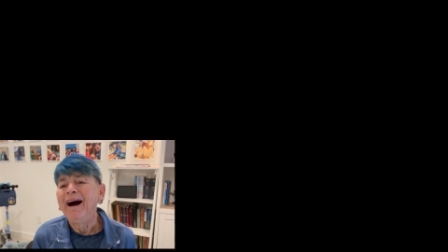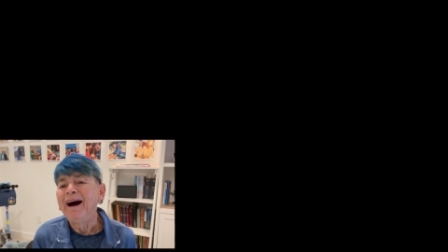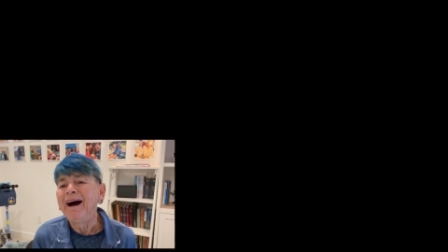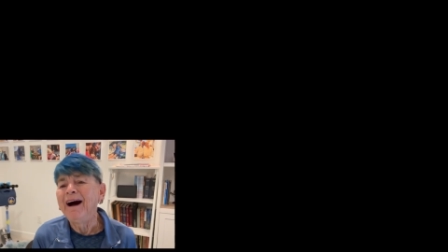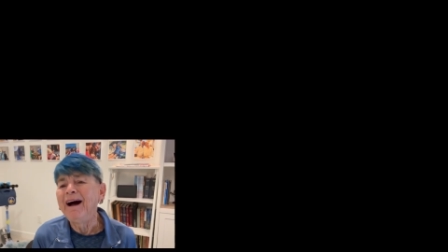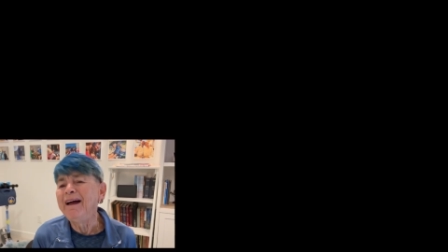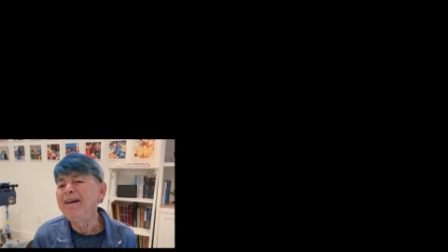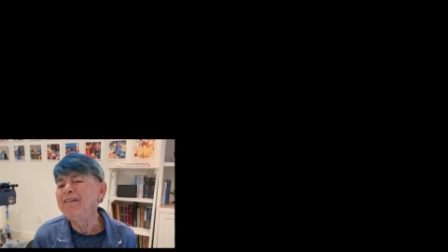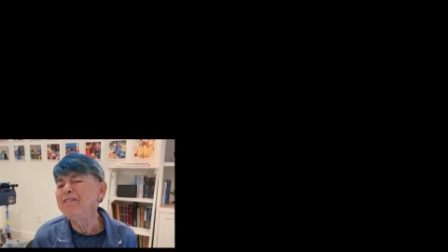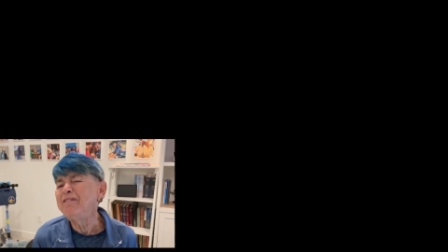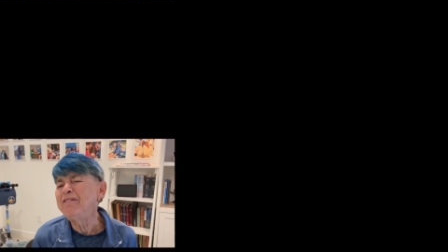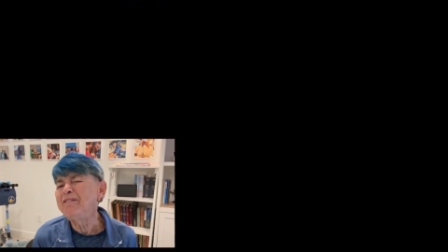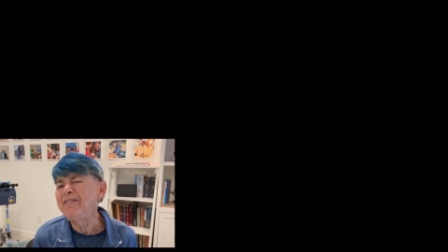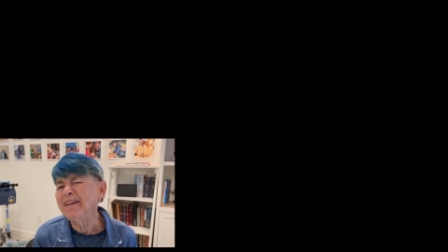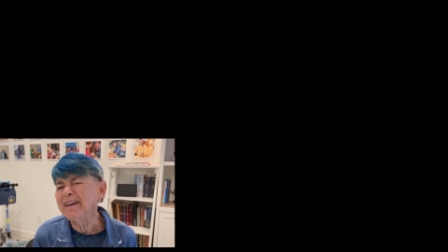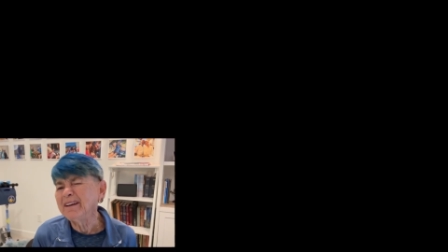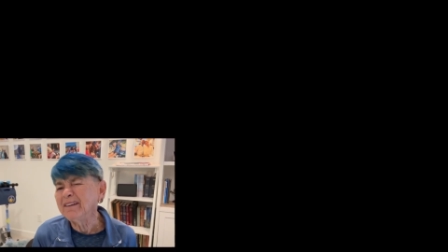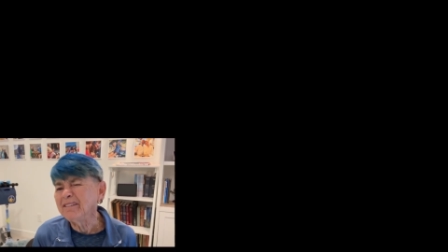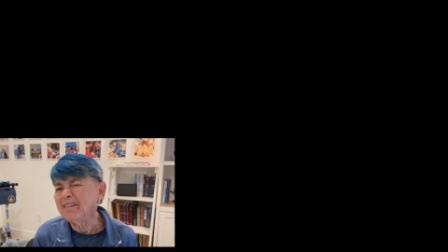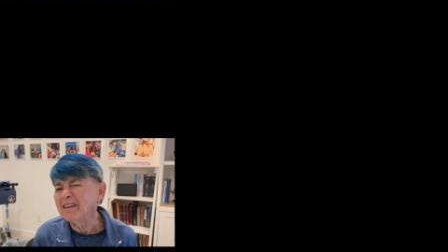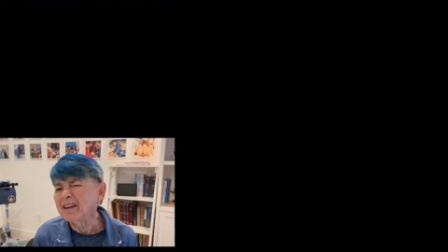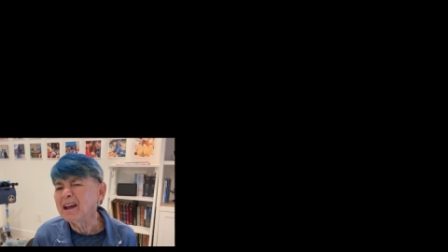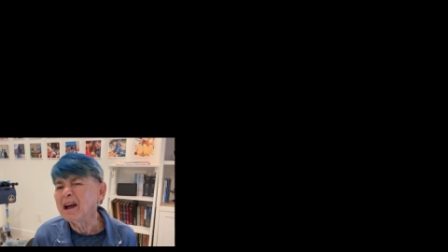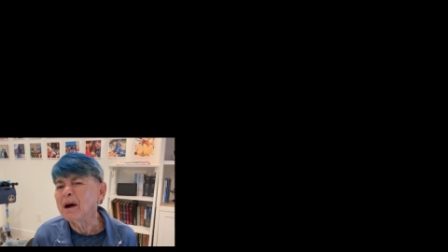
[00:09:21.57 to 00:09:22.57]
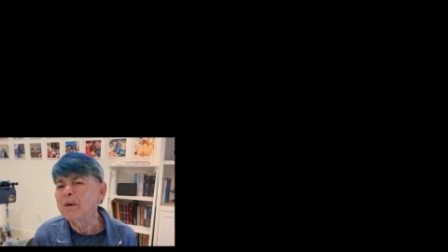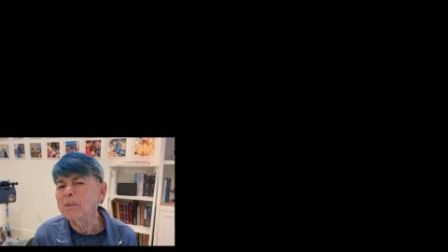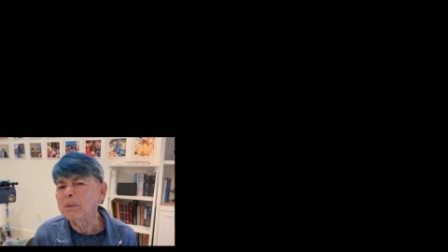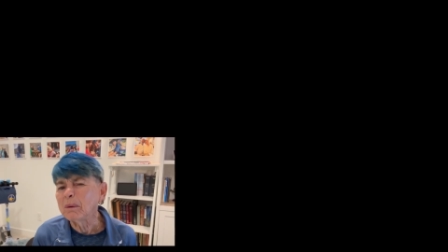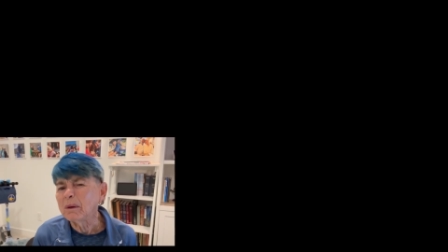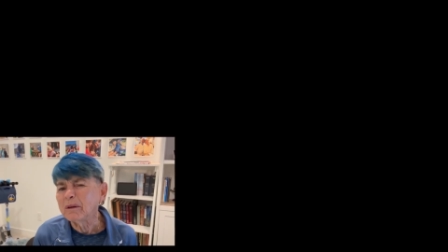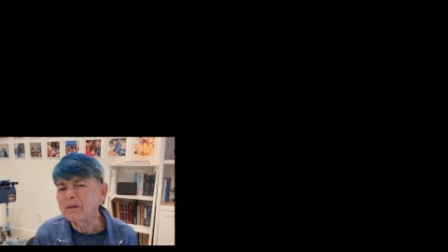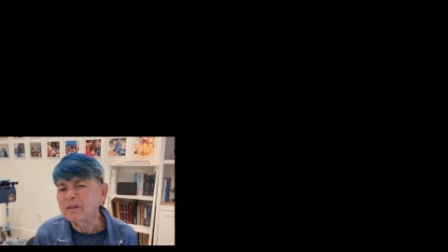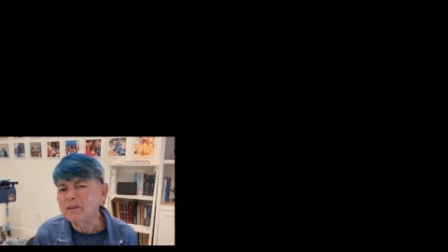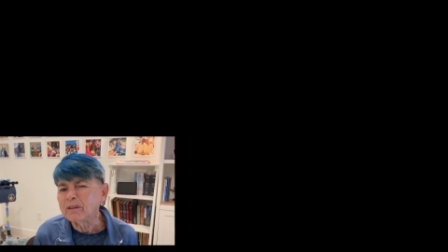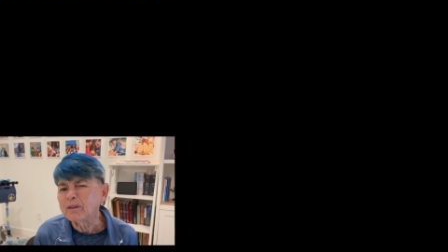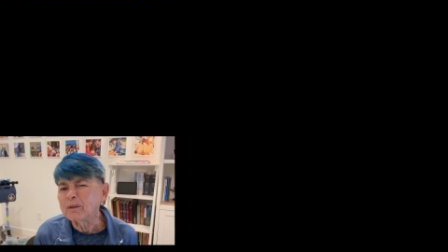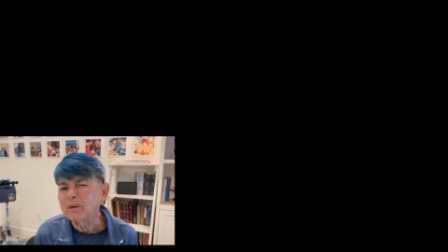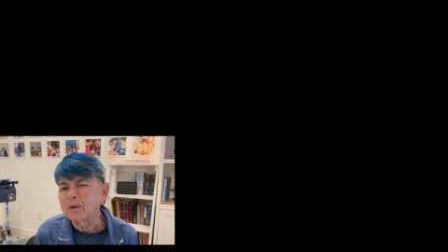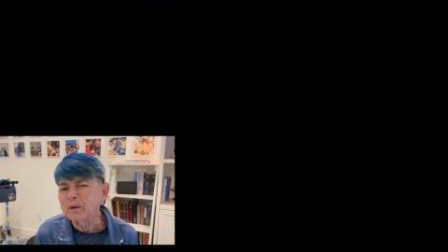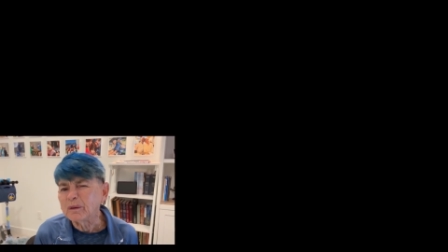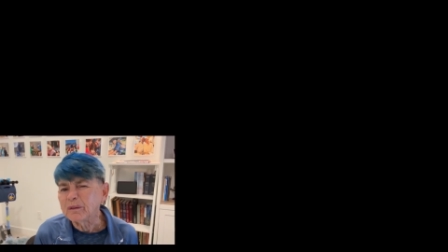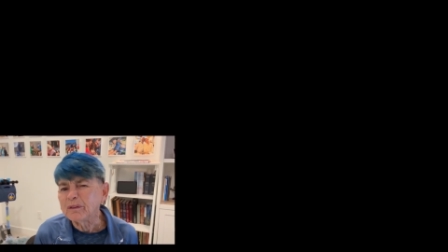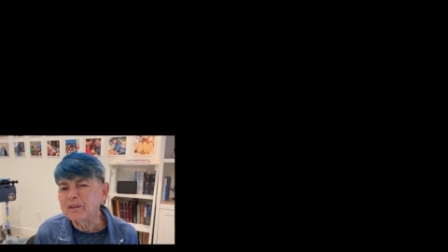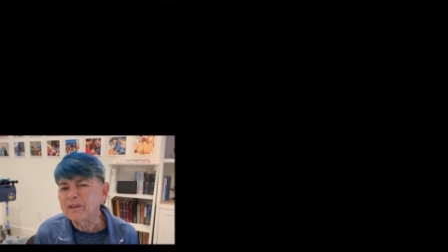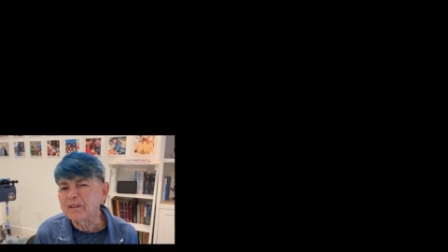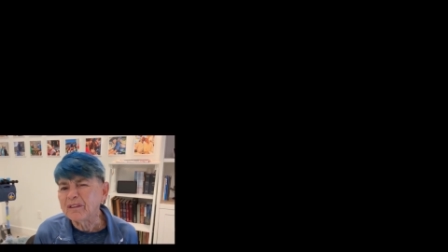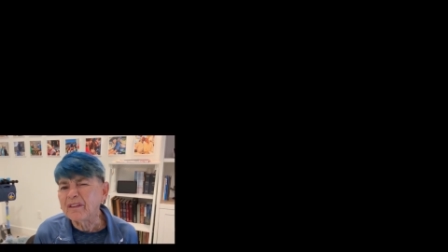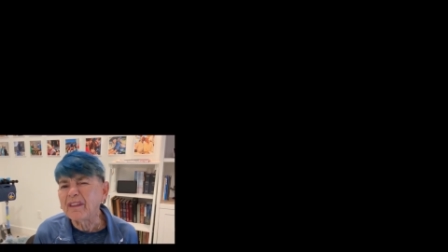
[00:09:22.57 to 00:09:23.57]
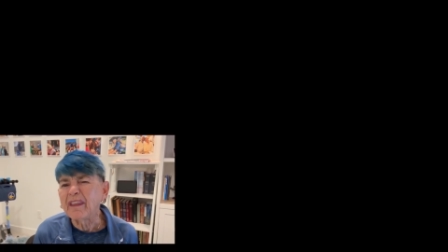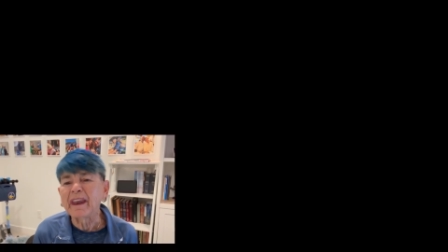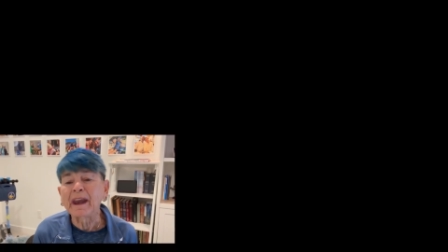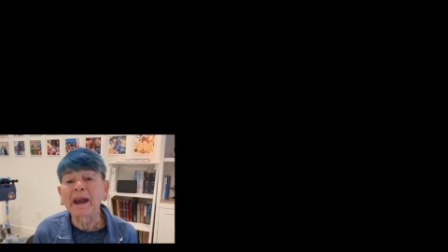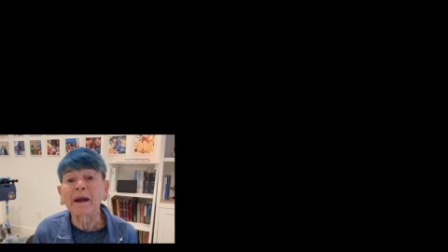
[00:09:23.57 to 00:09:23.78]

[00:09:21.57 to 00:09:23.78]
I've found a couple of sources that